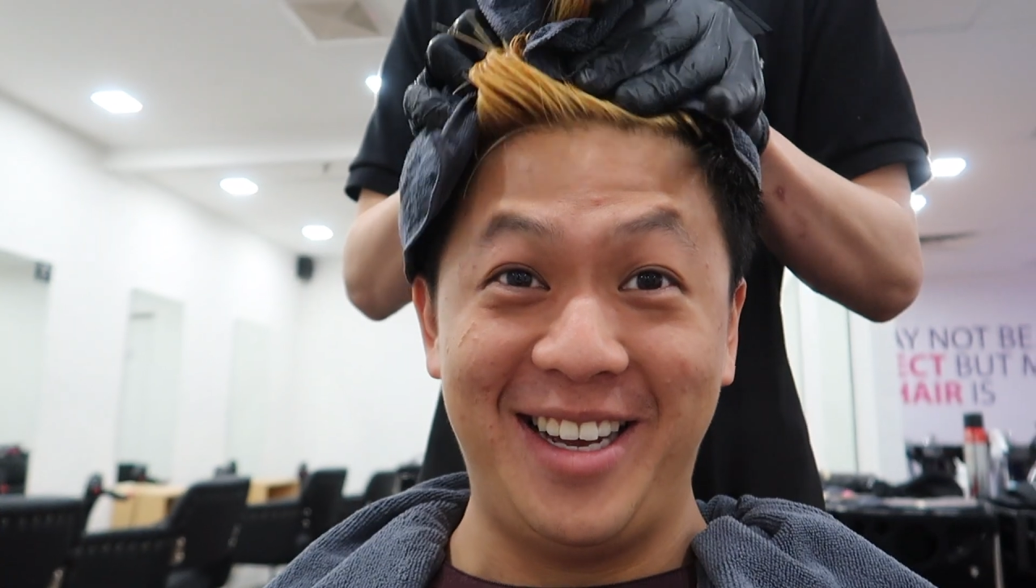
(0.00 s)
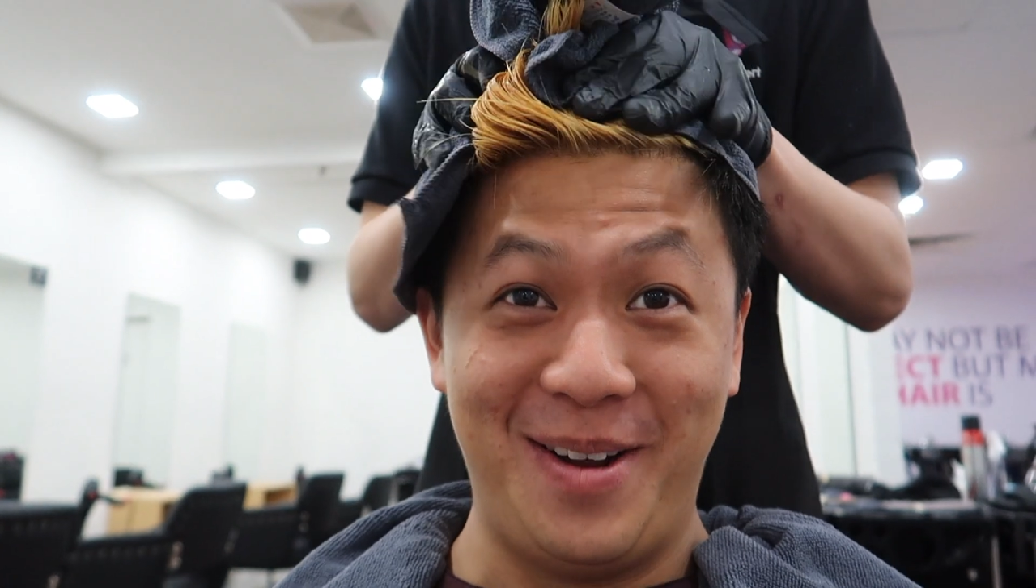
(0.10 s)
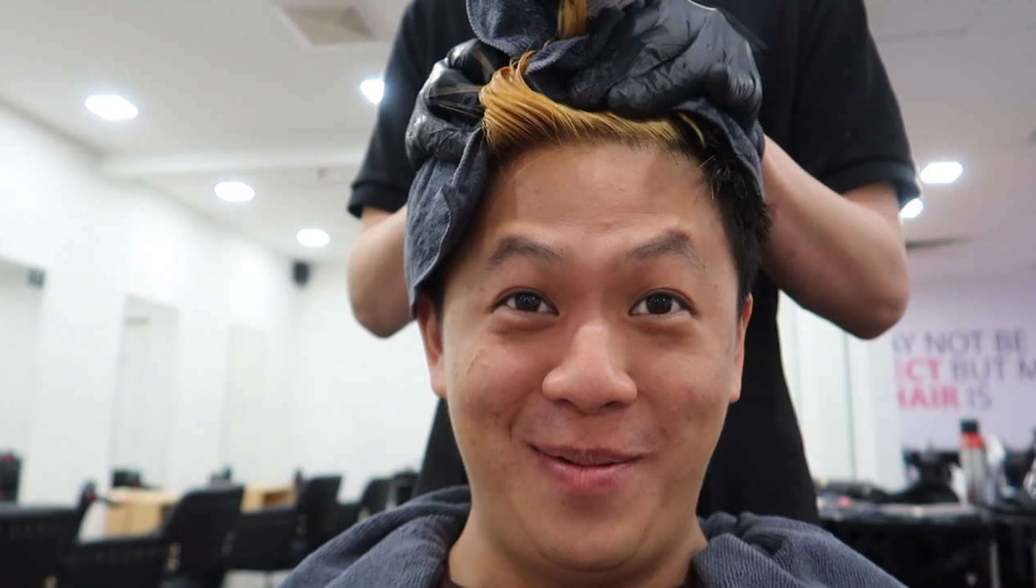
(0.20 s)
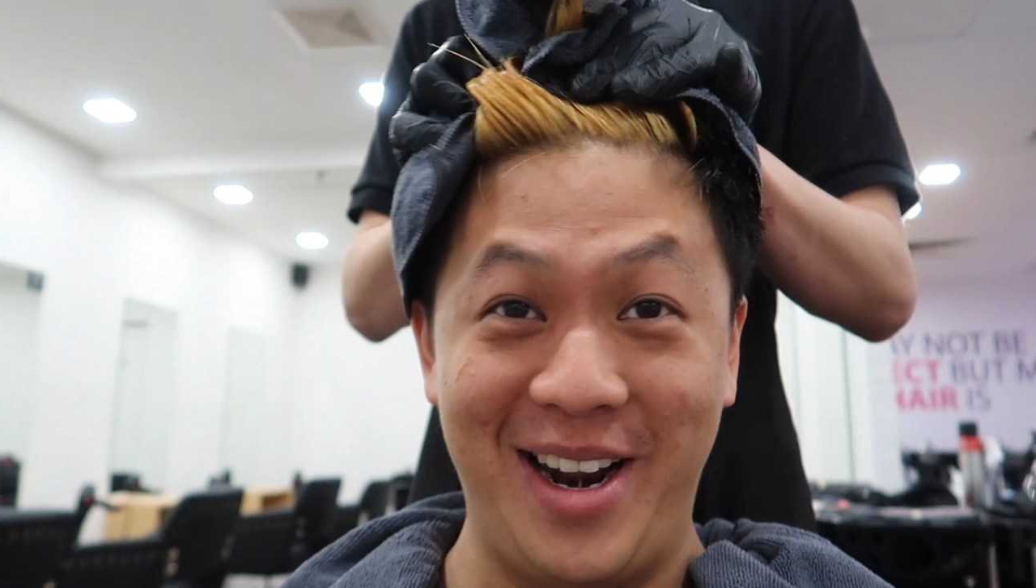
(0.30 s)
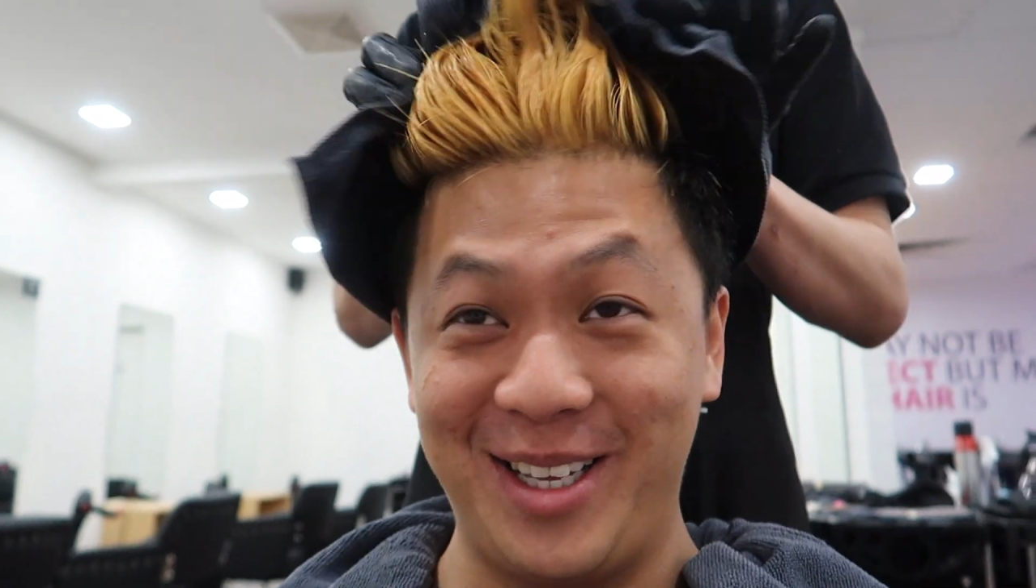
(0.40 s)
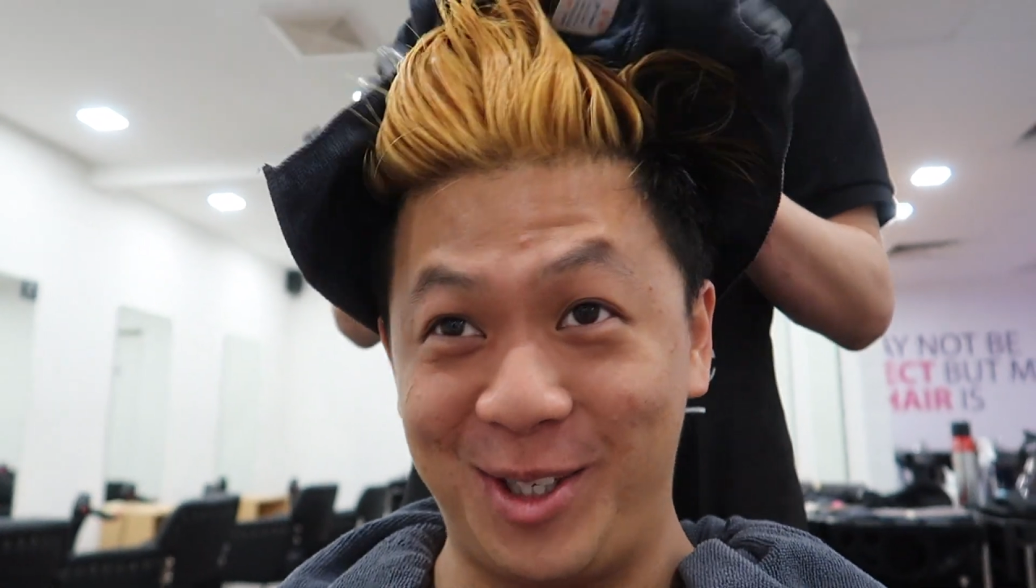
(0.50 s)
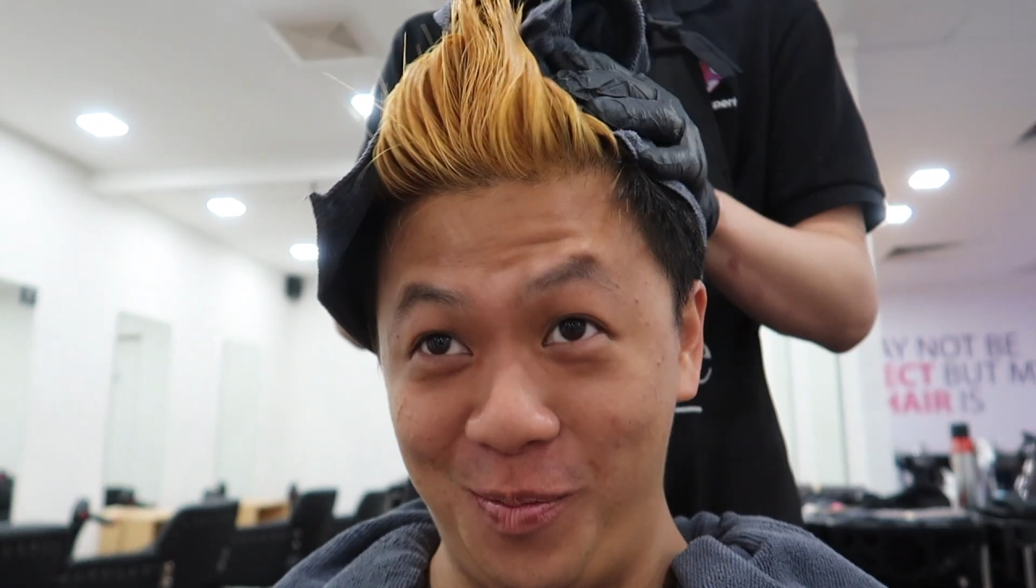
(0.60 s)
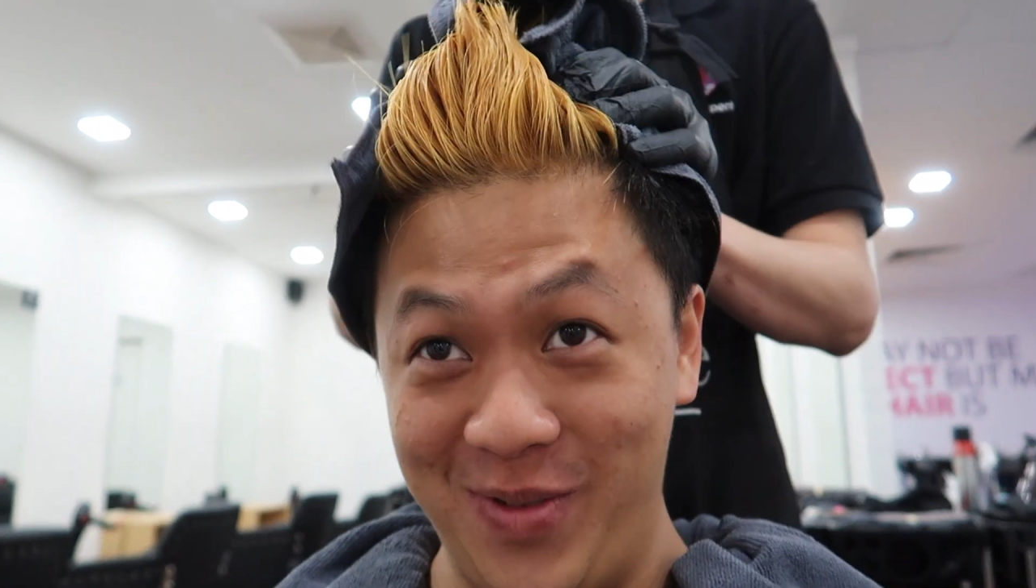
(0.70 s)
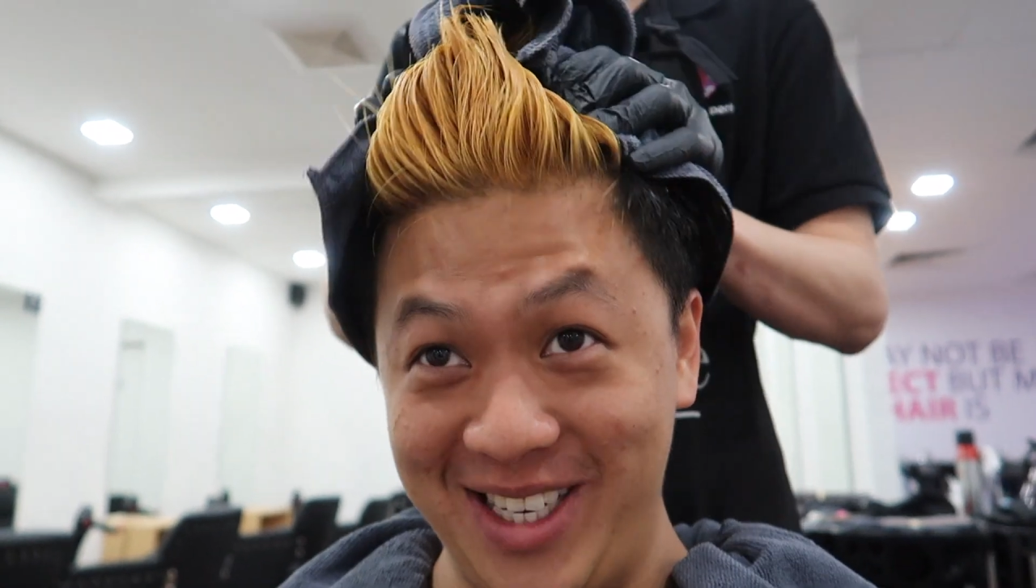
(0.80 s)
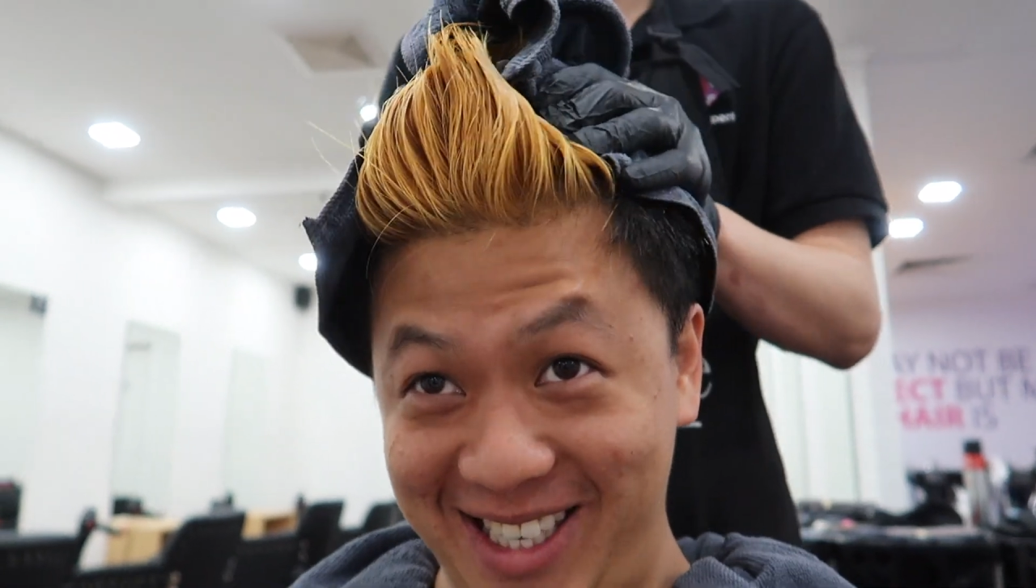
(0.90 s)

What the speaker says: I'm like Super